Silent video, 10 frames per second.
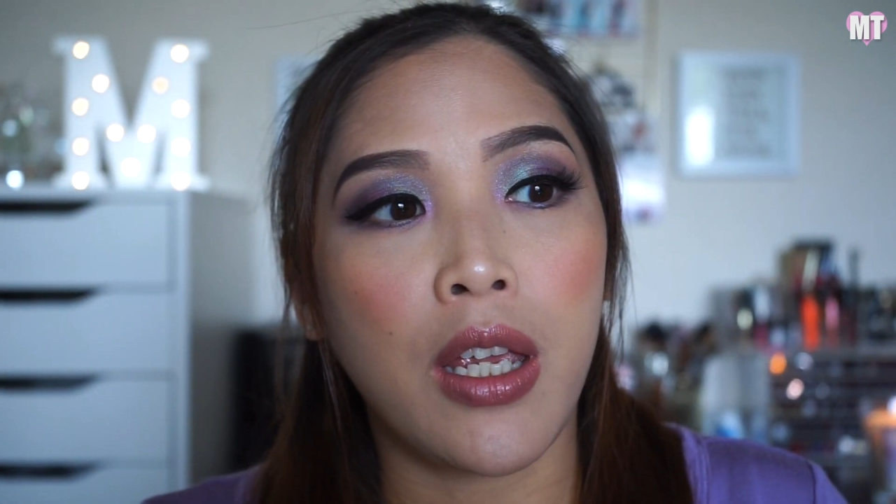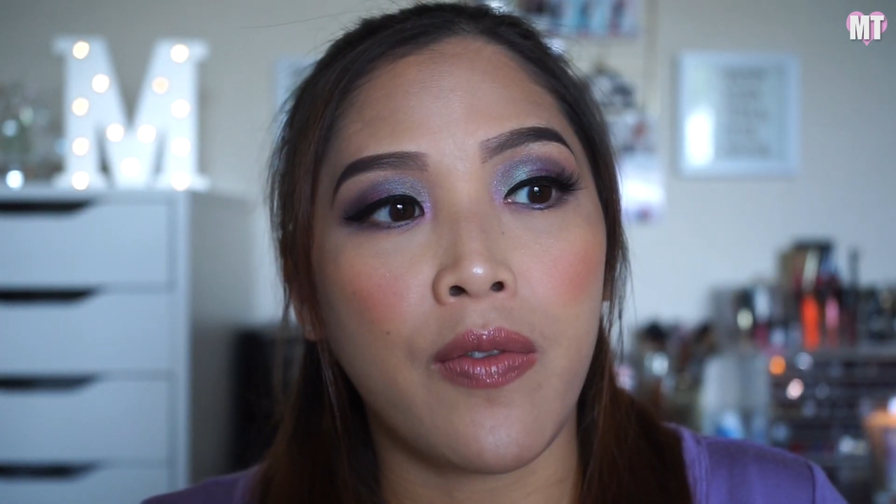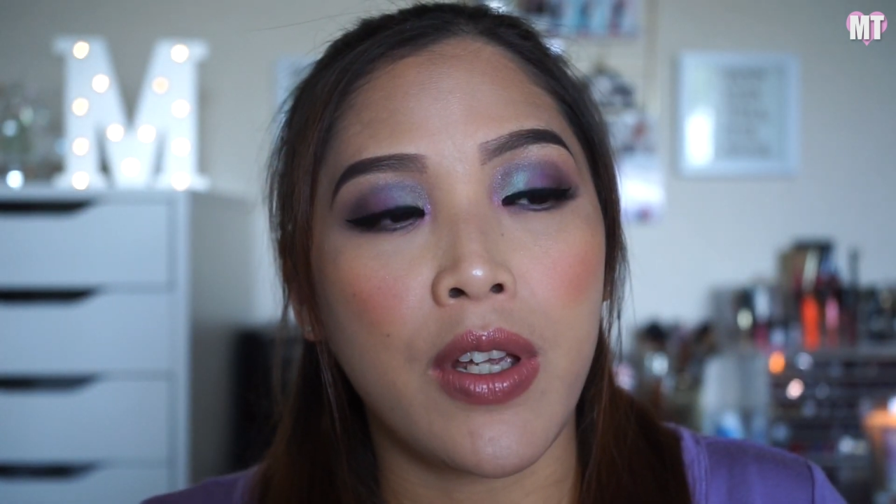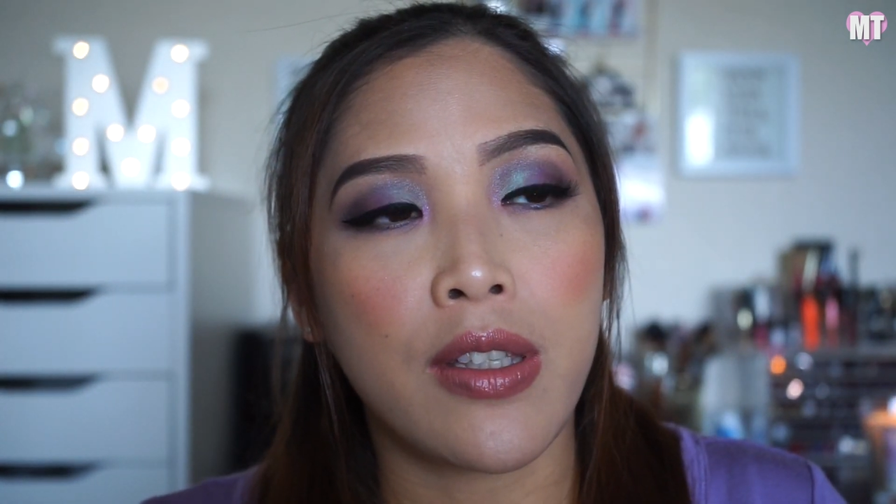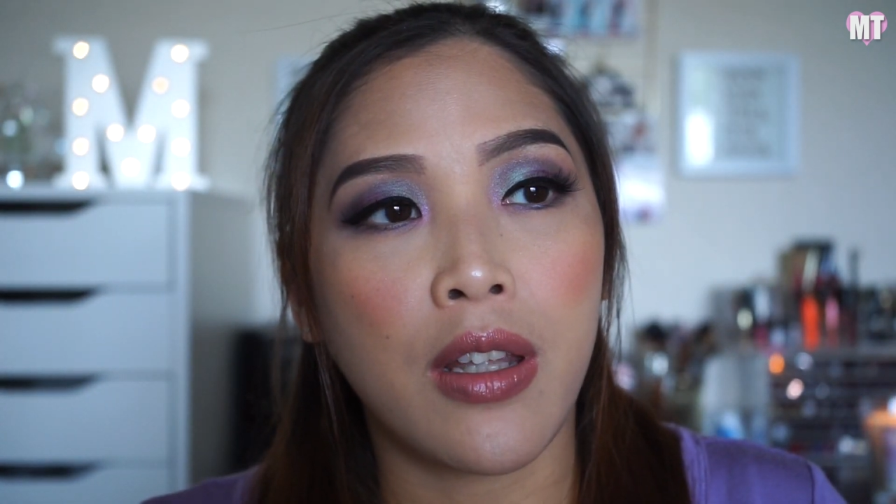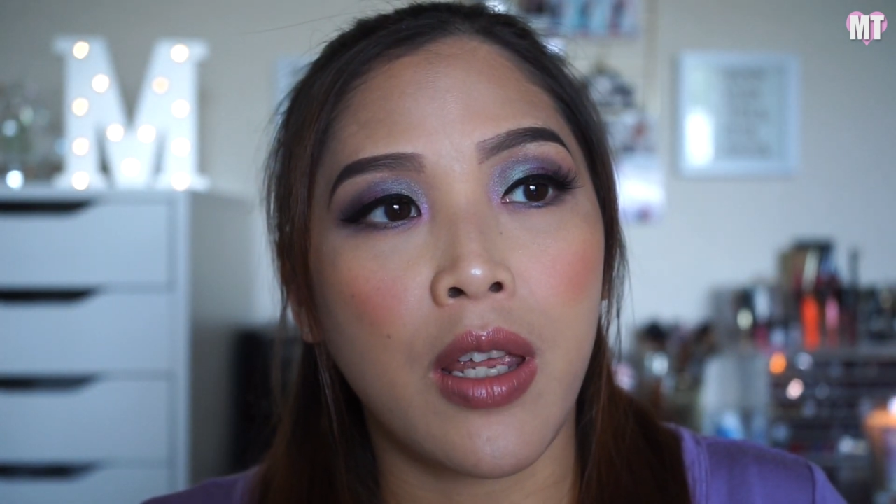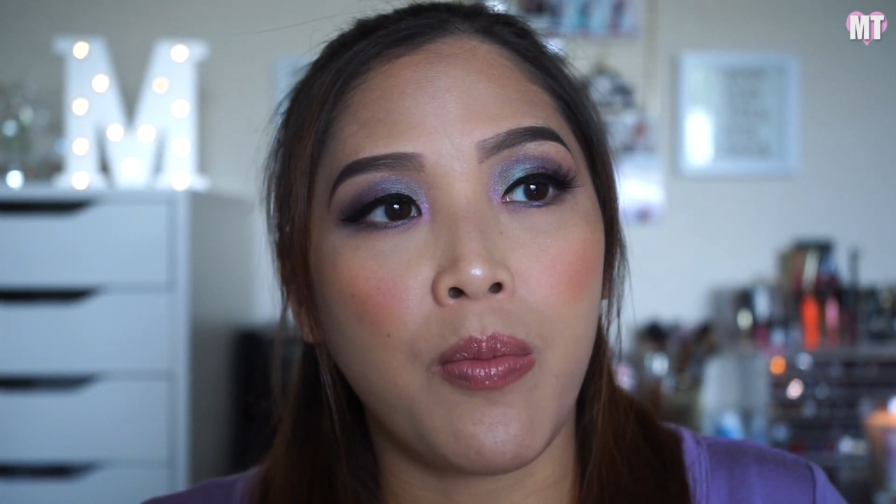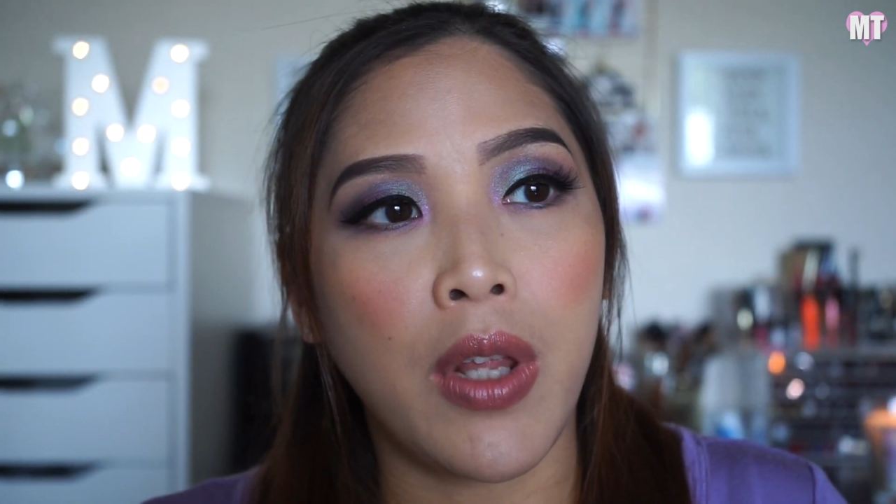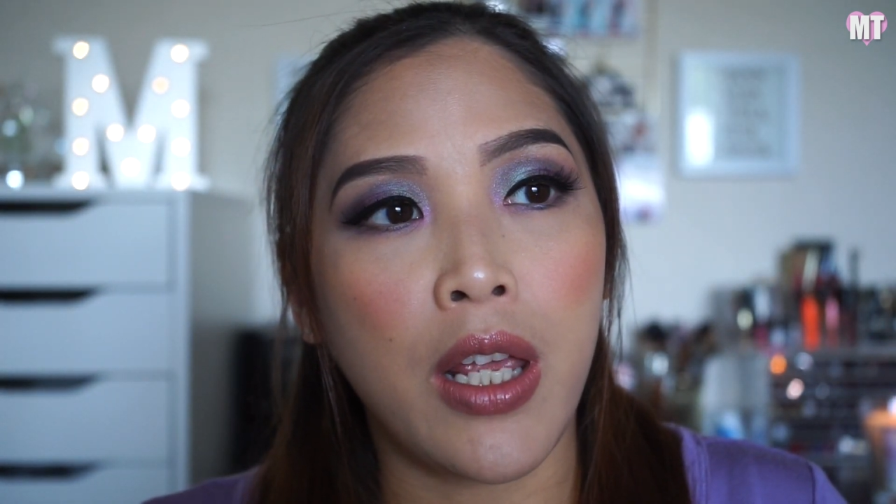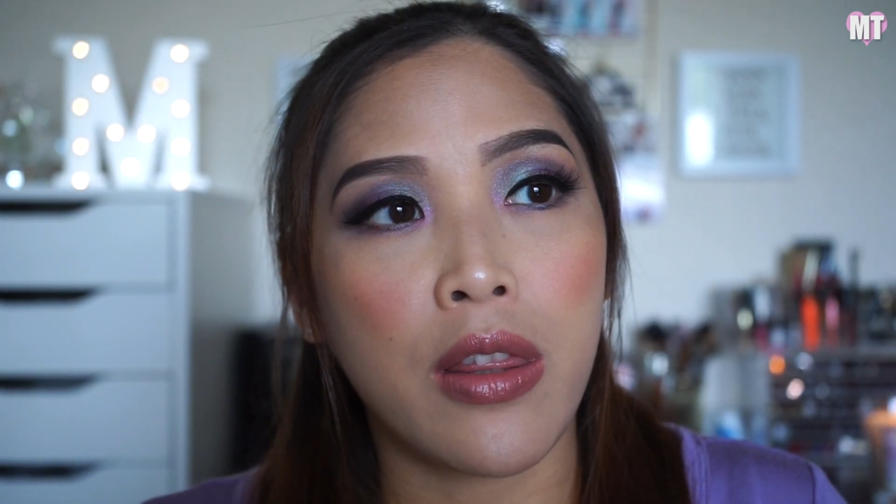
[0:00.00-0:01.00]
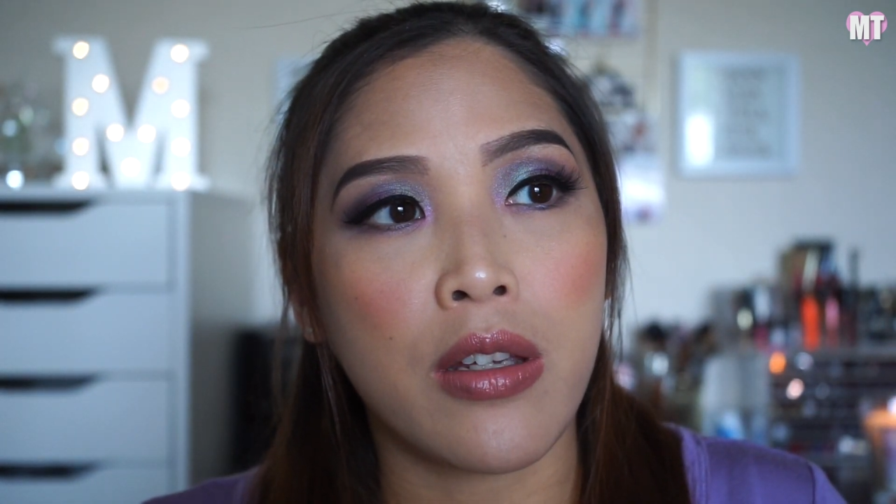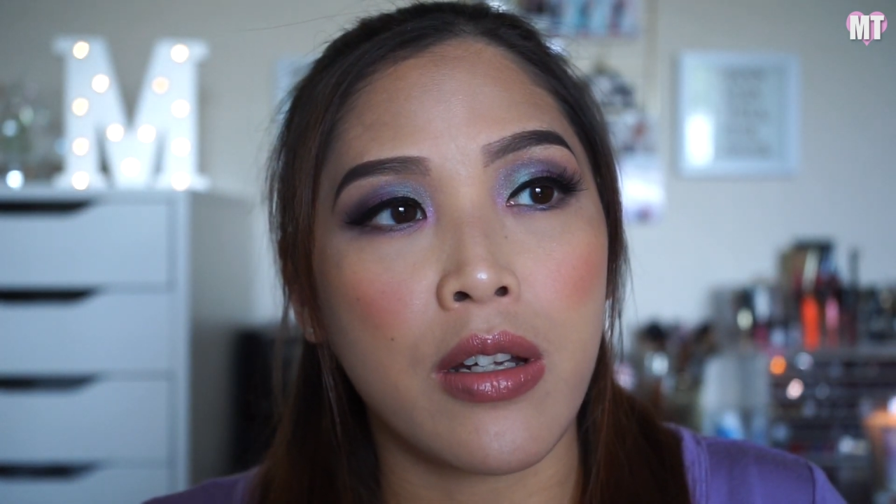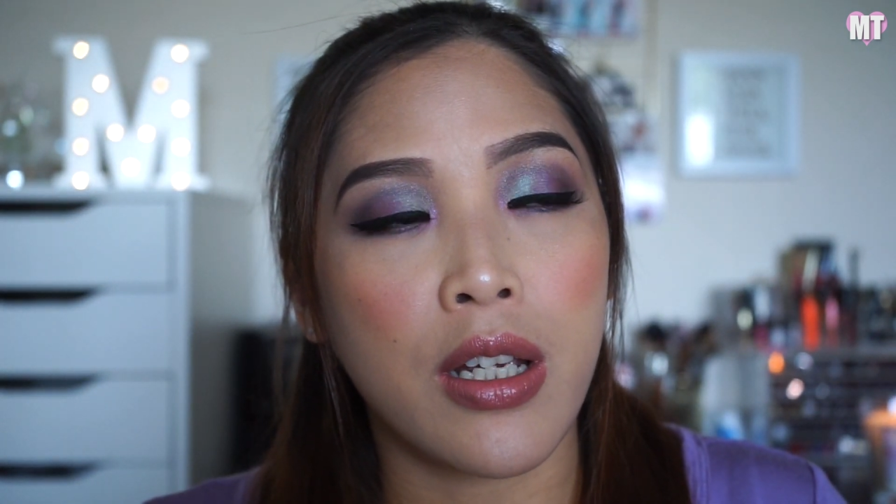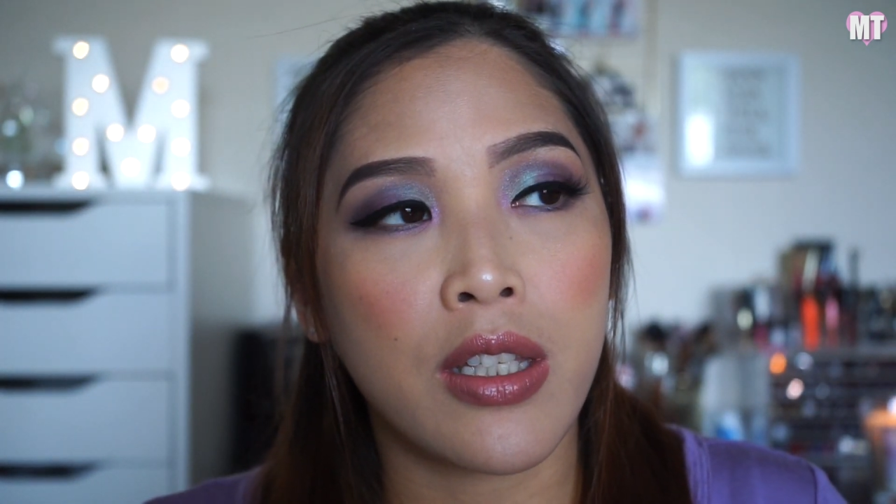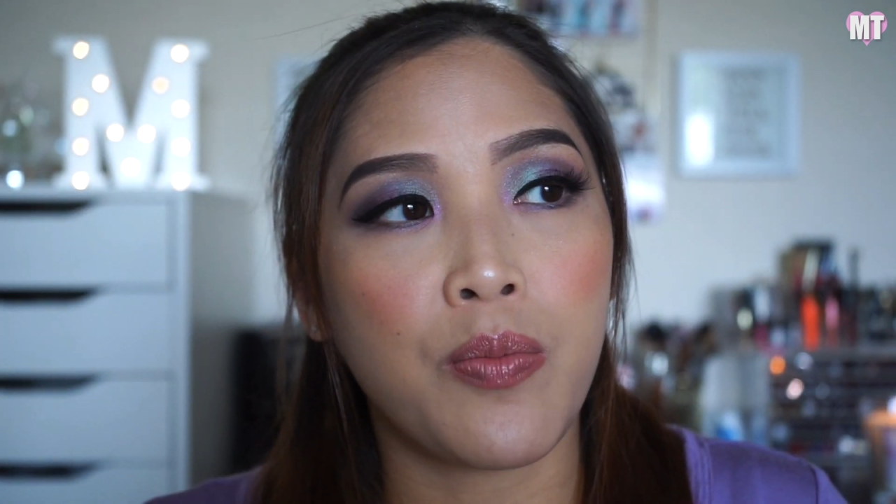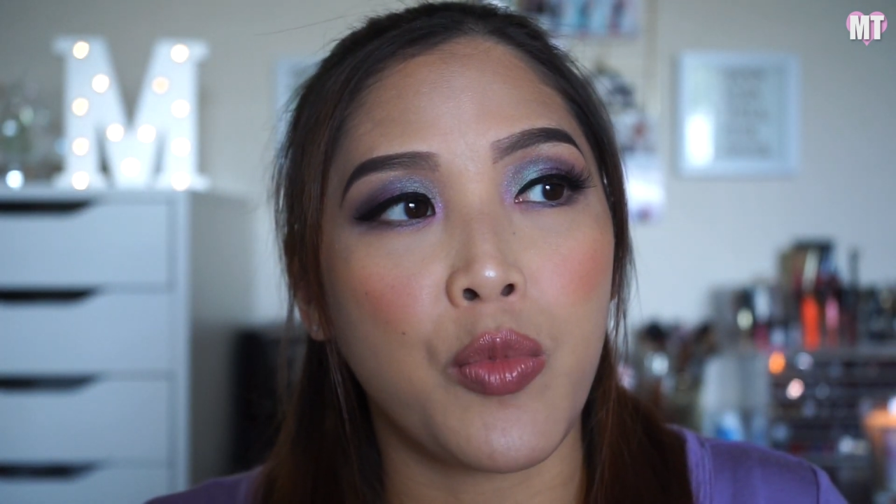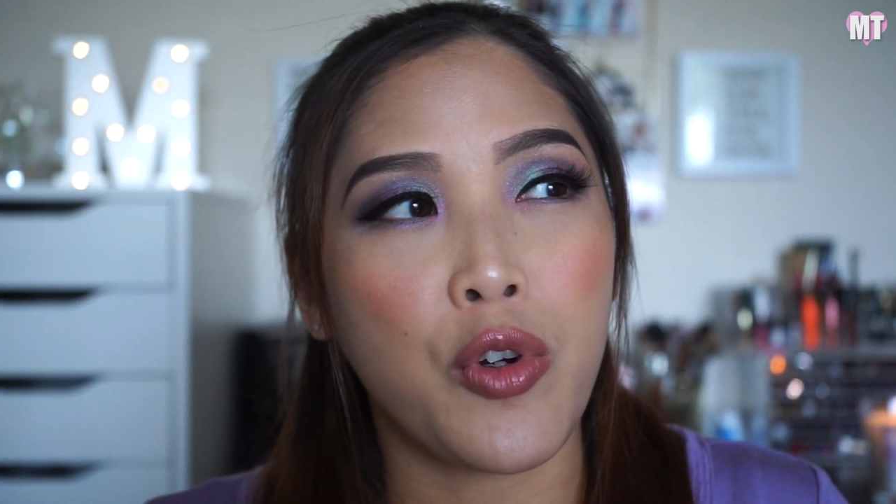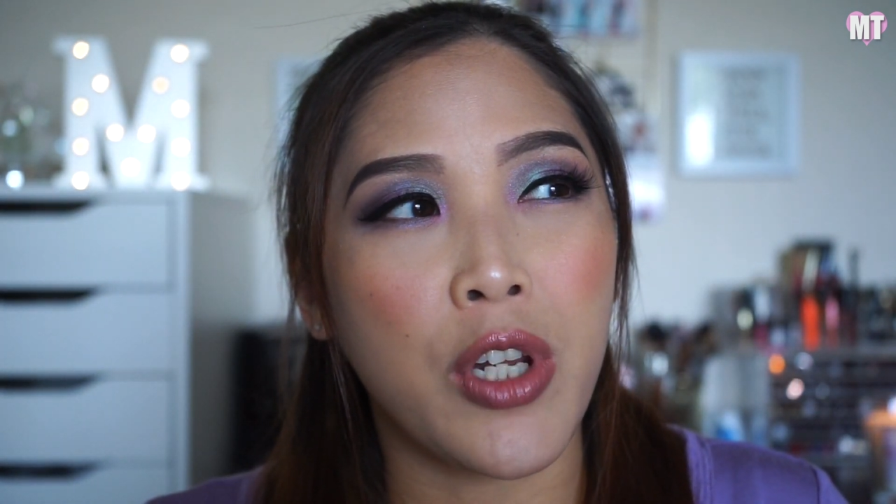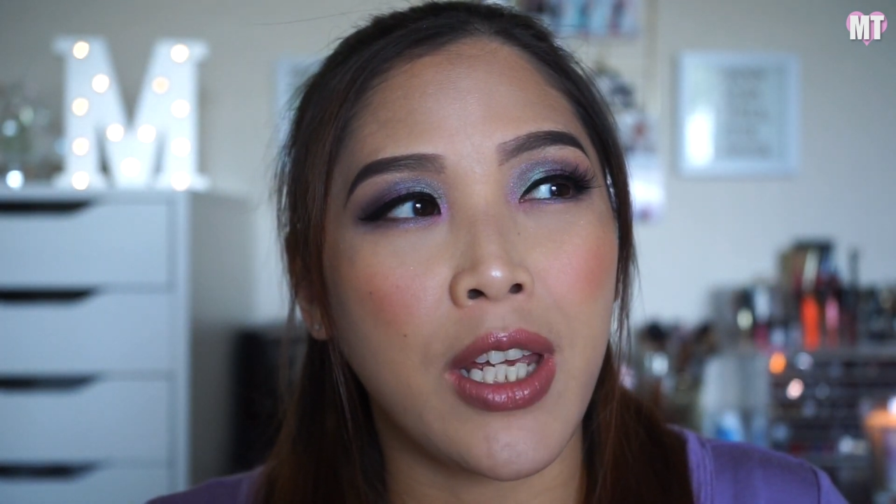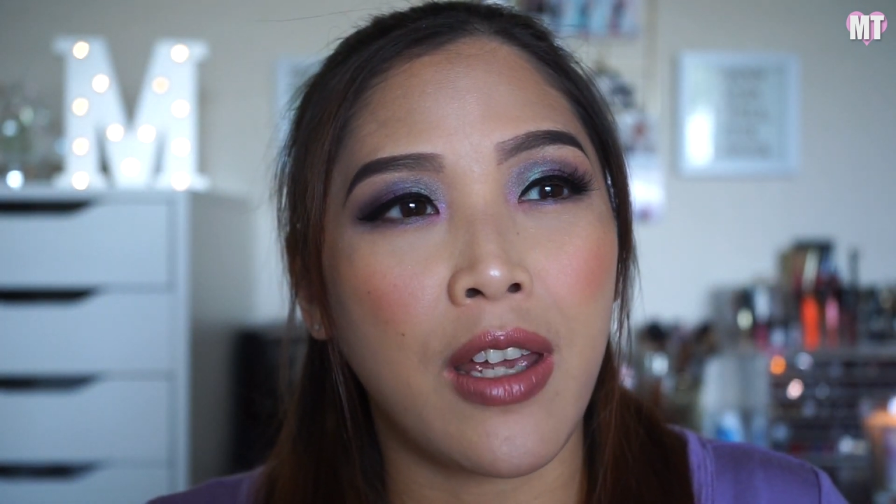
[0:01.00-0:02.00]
If I sleep late the next morning,